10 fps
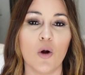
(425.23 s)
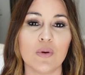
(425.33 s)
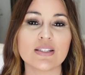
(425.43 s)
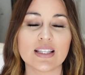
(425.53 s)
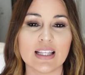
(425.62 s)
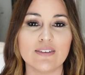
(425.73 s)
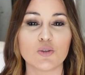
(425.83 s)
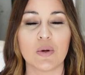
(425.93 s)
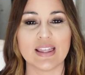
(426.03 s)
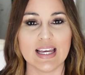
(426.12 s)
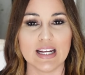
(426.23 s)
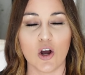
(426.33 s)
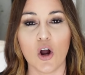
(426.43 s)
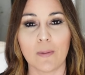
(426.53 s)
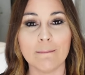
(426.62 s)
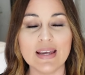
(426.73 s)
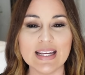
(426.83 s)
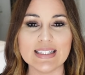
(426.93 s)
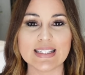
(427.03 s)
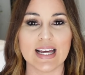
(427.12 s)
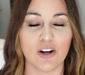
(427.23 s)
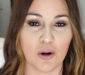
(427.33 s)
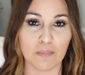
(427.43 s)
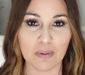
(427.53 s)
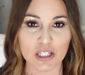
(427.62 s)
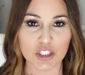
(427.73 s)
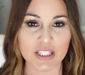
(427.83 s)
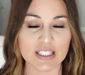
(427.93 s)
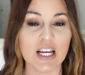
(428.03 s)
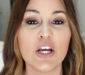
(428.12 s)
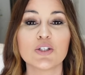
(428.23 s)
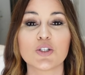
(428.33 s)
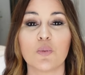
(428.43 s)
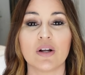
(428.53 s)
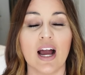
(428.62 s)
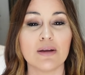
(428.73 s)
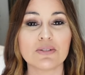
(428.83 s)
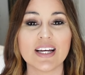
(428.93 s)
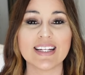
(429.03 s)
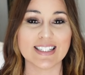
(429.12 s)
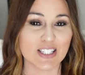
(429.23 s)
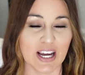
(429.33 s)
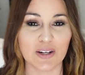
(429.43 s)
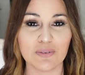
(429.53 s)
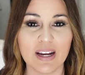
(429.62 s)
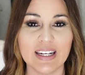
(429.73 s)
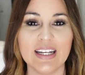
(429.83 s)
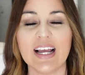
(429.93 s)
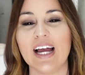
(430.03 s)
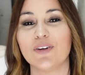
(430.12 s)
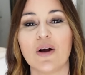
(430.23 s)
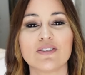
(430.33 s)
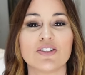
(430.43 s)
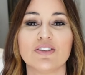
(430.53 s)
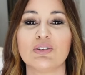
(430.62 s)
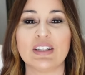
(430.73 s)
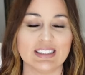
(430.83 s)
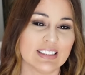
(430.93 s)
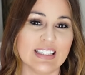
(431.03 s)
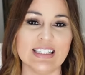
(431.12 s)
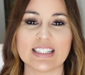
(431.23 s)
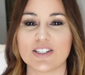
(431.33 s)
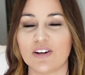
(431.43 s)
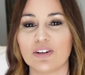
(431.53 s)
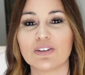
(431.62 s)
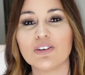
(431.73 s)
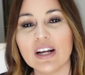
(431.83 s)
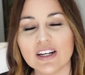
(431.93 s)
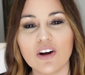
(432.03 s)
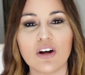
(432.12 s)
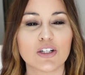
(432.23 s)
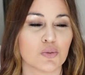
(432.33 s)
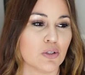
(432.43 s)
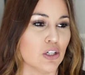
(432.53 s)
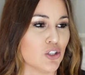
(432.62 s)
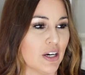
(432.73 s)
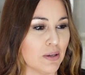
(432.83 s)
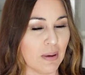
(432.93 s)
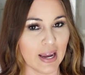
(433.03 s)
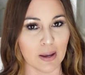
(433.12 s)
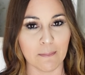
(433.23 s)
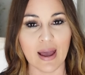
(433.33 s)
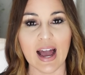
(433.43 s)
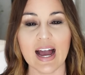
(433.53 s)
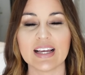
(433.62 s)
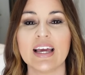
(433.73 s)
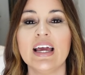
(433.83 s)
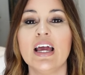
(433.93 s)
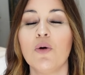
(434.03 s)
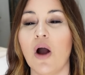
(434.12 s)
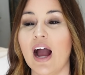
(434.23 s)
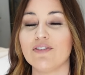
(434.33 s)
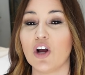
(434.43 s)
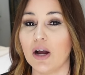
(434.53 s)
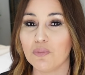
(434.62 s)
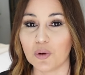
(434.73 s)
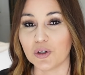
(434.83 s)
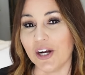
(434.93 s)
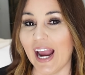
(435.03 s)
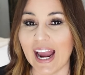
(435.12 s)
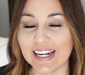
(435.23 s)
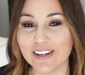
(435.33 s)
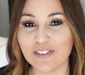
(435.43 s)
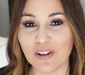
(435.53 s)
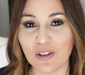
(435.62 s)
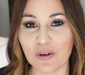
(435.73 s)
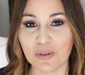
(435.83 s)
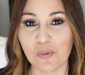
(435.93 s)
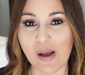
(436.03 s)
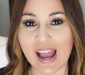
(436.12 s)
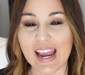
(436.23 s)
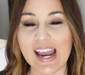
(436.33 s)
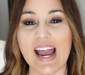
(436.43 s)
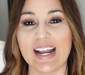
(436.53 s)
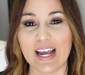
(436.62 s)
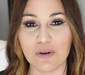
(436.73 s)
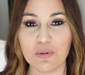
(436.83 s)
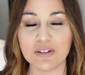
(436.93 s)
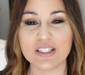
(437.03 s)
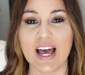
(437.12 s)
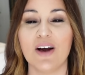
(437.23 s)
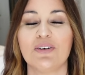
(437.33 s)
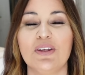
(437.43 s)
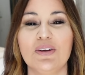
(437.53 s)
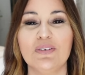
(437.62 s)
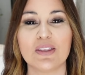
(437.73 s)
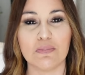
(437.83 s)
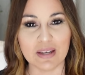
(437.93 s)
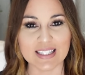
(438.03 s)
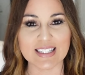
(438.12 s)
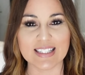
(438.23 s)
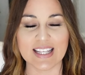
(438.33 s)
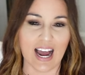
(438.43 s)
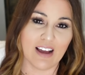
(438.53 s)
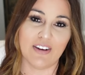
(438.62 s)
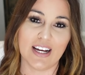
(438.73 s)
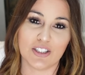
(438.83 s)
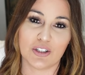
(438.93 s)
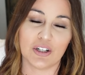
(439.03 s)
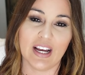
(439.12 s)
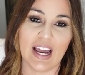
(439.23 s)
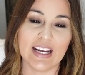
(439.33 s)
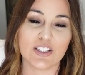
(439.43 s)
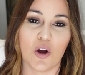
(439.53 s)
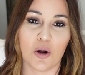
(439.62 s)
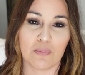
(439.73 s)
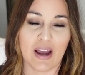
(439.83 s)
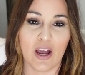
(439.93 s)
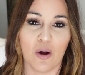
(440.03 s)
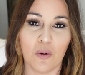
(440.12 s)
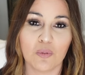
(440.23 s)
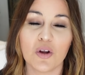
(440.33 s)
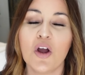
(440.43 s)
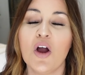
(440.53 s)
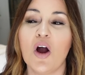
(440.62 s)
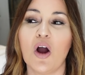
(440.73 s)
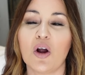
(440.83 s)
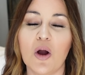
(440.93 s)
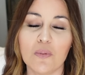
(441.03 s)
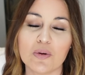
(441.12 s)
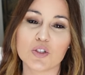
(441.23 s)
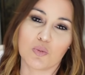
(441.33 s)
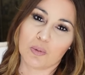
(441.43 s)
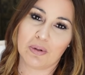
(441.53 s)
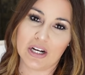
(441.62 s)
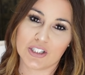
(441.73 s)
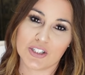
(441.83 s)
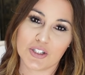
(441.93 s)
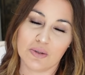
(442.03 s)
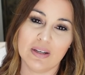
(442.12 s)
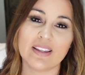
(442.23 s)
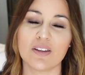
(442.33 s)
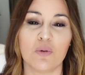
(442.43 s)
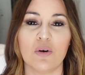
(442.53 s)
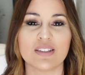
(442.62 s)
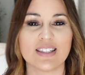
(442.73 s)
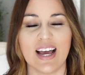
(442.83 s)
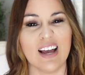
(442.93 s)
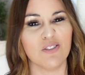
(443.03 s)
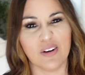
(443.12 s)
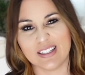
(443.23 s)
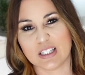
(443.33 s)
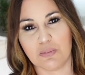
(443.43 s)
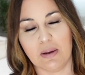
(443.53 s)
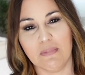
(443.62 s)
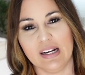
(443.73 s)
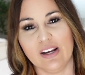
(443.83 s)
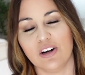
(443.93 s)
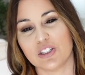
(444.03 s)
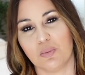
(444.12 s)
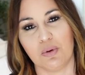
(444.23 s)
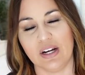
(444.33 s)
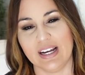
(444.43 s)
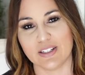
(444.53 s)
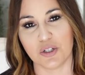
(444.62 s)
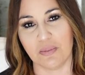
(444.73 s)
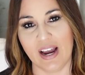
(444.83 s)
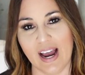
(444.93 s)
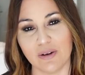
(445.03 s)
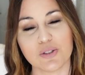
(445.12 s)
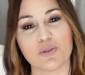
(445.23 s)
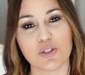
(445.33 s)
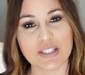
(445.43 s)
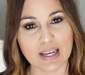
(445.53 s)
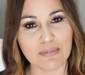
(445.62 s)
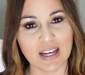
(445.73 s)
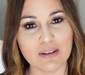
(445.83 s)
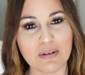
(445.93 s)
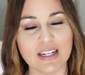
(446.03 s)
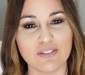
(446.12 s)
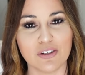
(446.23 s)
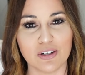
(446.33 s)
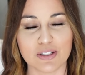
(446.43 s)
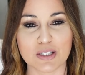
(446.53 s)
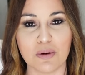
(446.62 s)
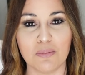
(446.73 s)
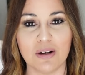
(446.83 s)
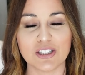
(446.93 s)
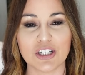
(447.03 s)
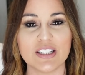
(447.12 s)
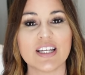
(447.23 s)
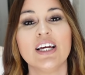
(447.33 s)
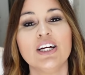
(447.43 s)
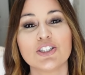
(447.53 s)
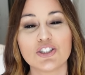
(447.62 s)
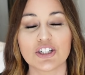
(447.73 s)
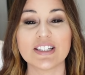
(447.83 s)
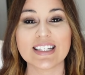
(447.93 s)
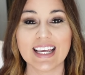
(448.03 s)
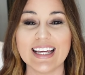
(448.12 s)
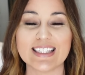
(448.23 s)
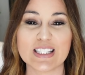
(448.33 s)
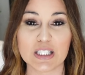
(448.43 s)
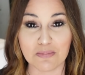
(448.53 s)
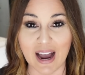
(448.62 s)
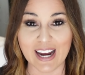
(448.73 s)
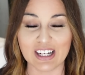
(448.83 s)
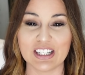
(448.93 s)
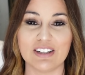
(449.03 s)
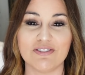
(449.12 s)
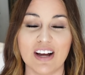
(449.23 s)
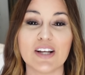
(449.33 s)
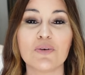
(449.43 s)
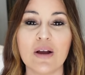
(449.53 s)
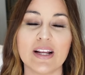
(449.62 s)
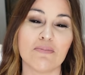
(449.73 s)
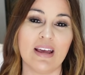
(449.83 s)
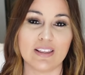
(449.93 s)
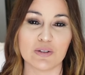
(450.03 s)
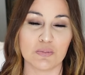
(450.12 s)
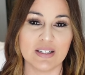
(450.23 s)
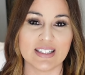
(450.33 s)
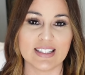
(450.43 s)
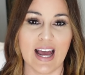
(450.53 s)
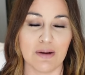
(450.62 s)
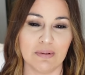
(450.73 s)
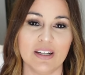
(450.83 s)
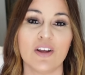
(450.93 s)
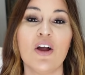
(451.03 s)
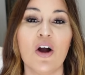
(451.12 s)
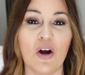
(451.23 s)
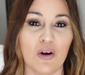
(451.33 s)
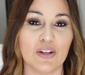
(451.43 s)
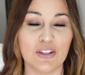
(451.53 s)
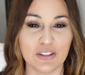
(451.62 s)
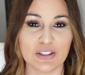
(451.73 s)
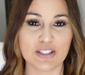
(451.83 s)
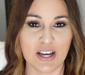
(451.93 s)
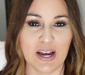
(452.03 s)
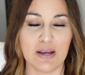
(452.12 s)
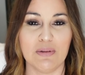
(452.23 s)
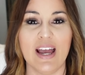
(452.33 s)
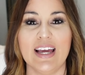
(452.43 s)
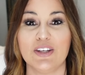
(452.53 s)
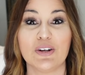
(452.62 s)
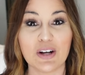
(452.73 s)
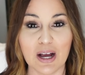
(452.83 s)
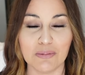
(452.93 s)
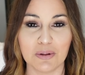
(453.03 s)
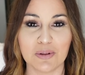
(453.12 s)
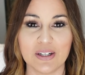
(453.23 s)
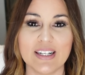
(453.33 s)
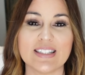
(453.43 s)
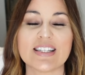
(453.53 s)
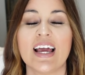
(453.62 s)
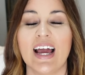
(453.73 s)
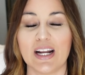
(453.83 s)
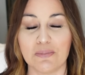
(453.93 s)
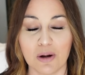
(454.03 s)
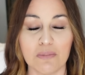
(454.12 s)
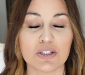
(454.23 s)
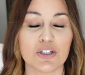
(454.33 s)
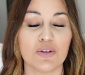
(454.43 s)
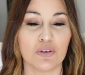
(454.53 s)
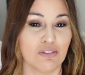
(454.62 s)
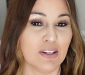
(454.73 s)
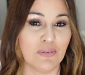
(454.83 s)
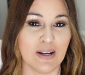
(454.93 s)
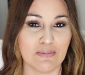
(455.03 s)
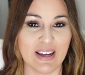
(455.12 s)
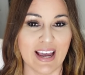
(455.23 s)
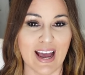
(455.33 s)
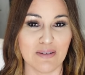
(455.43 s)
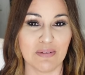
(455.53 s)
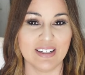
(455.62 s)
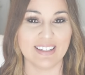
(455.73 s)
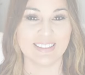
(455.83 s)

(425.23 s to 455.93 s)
always lived within our means and our budget. So when I'm done decorating, I don't have to feel guilty. It's not on credit cards. We're not trying to pay it back. I've got more creative along the way and I will tell you the pieces that I've had to create on my own are almost more precious to me than the ones that I've went and spent money on to bring into my house. So just keep that in mind if you're on a small budget. Just get inspired and find a way to make those pieces happen on your dime and your elbow grease and I promise you, you'll find a way to make it happen.